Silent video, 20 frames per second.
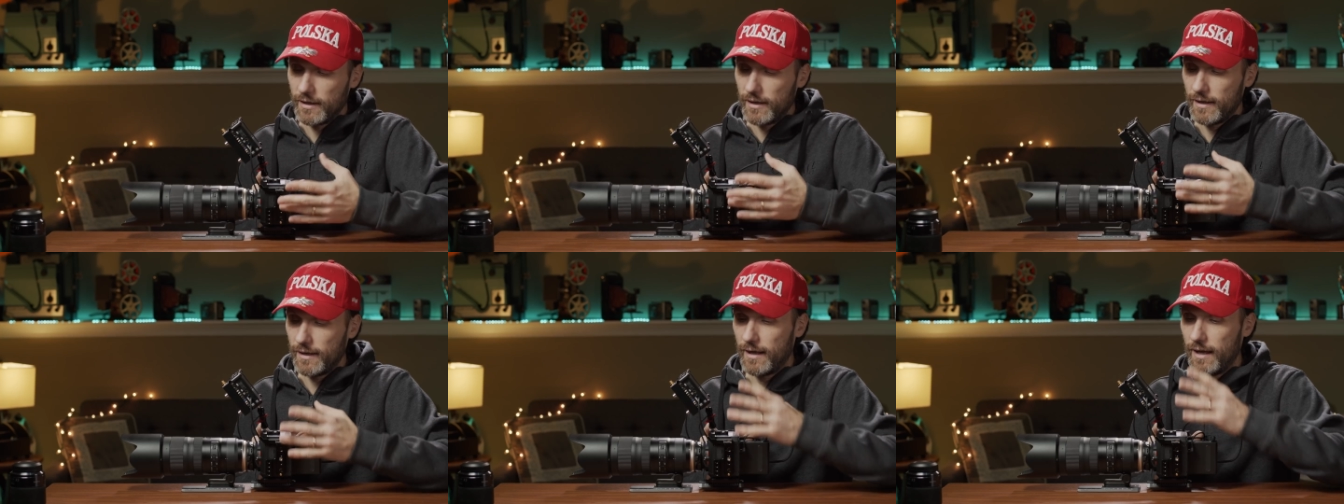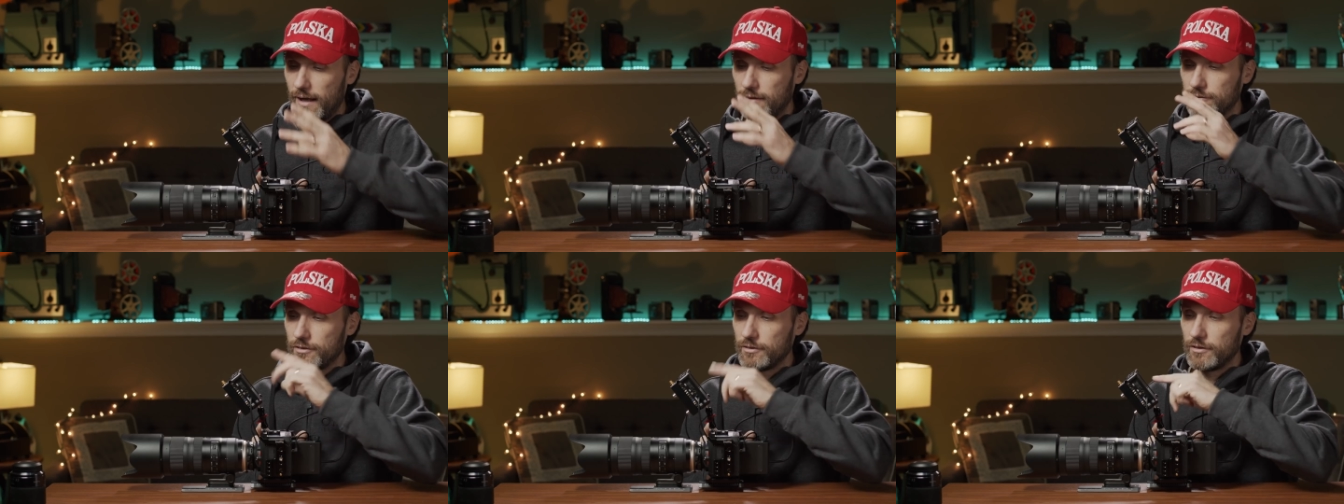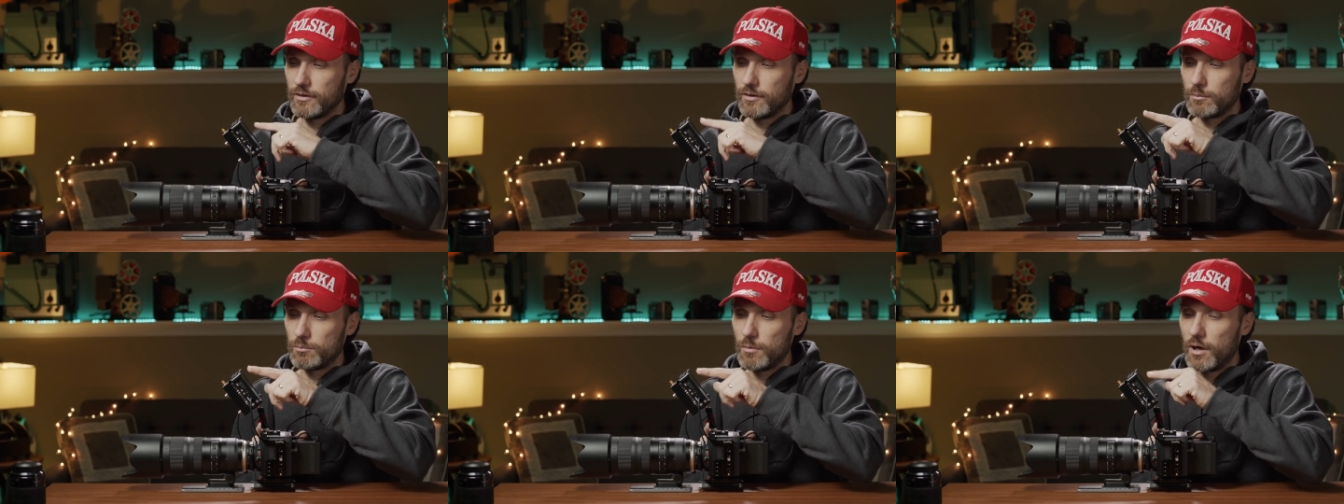and I have this
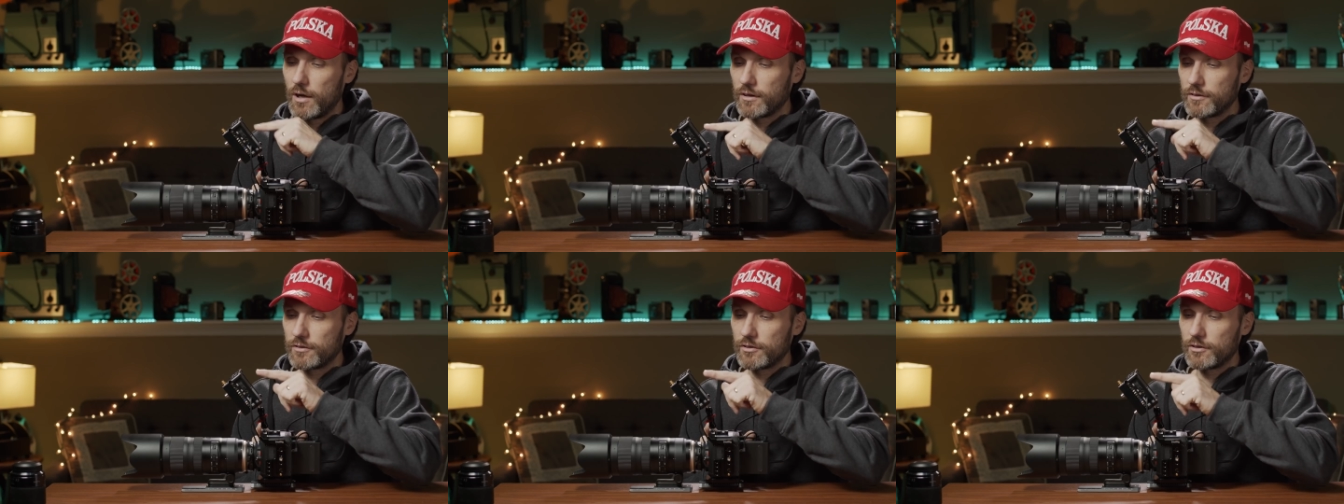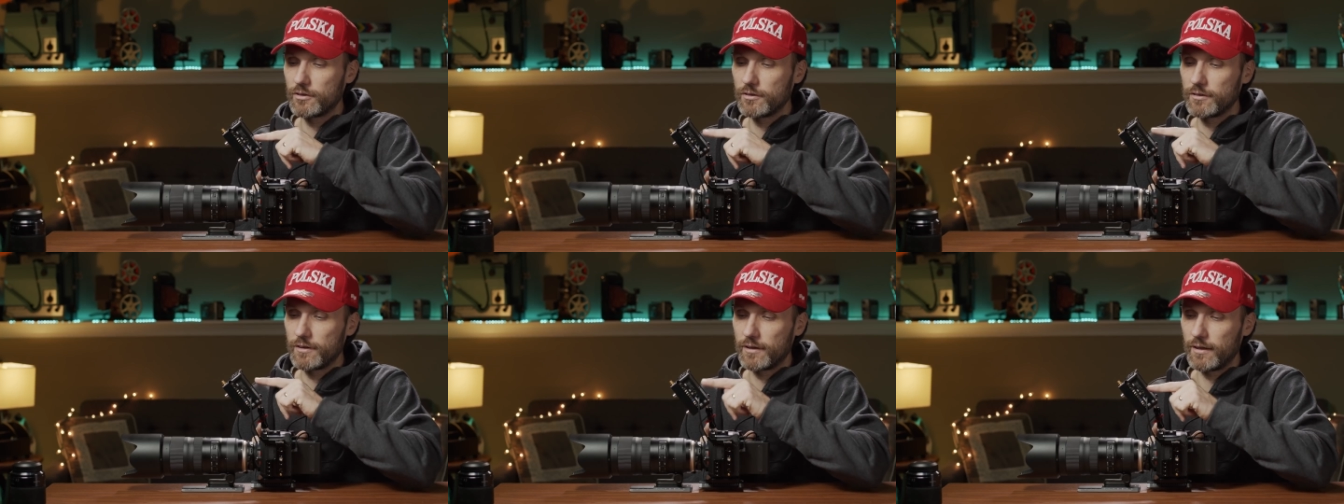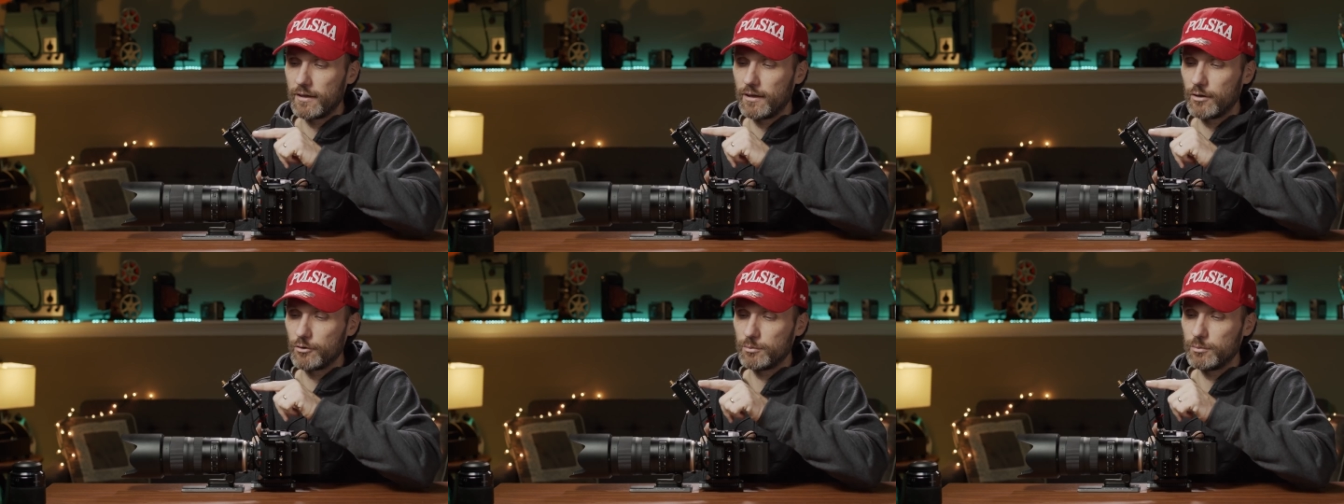little monitor that
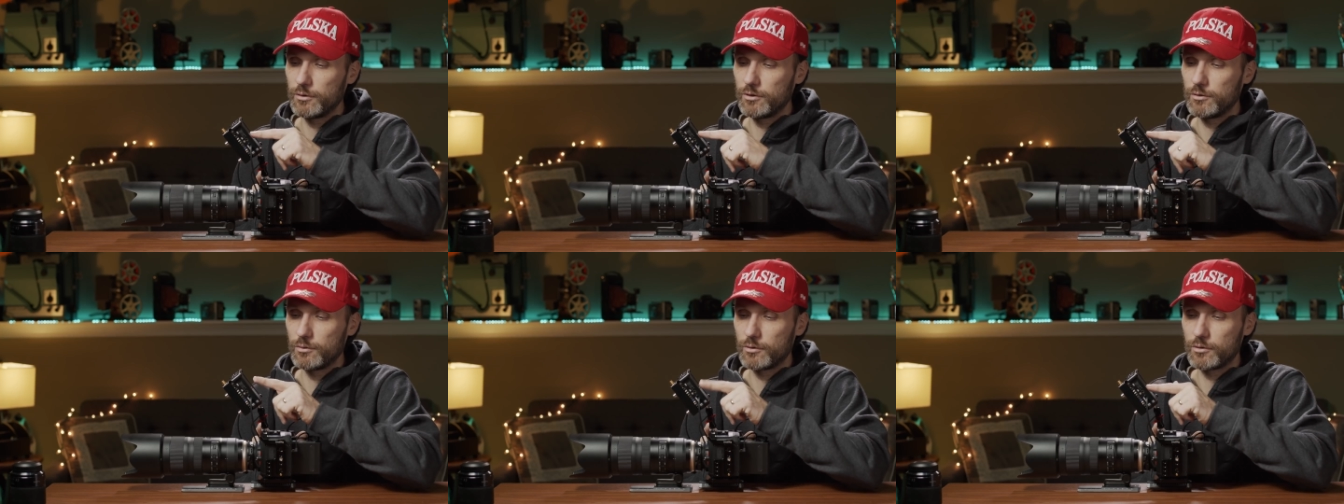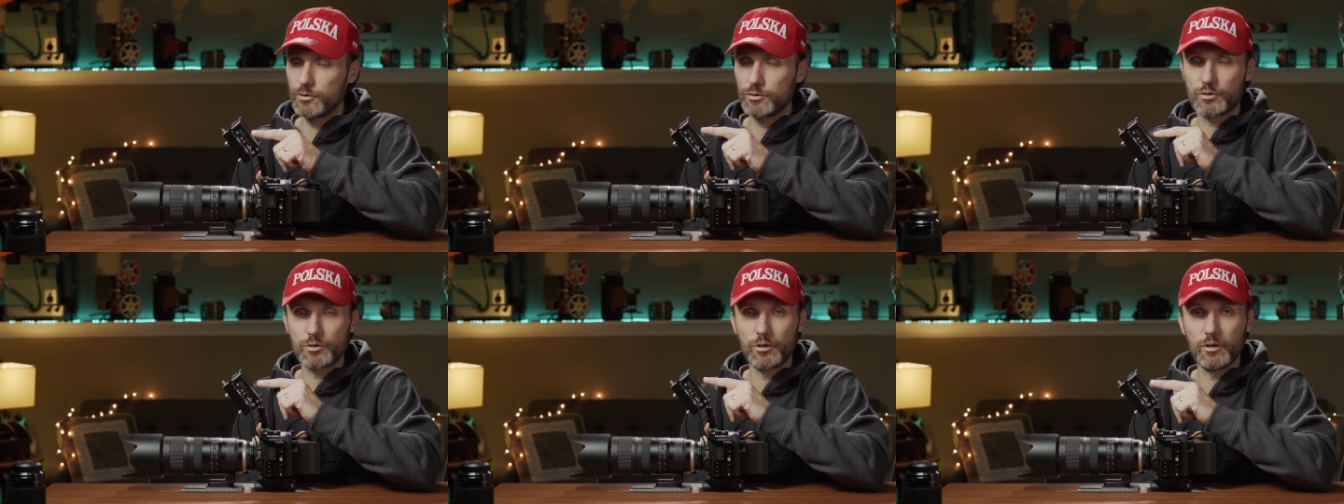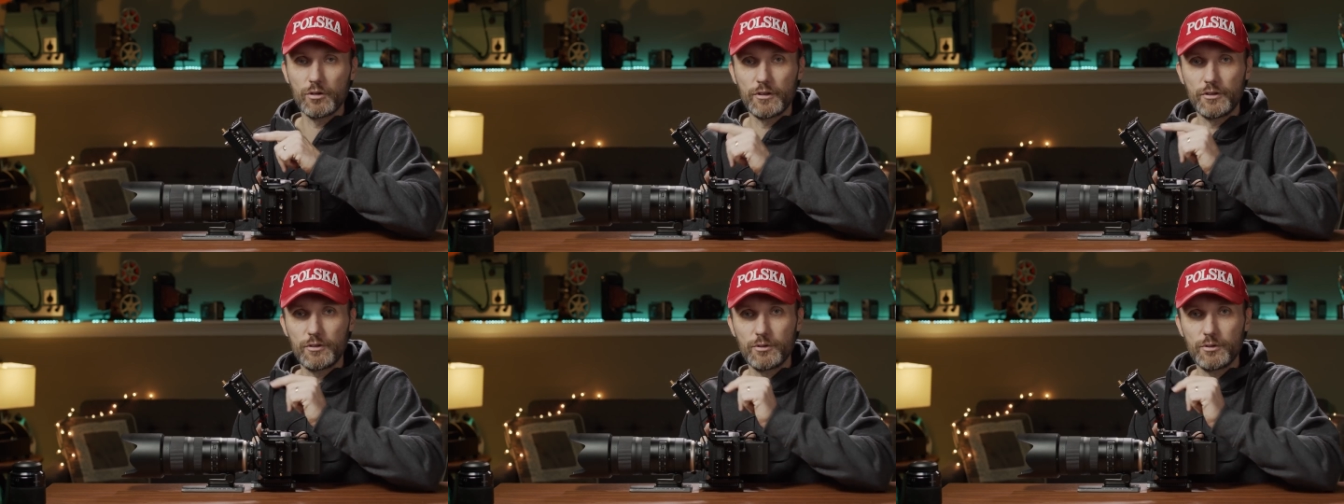allows me to control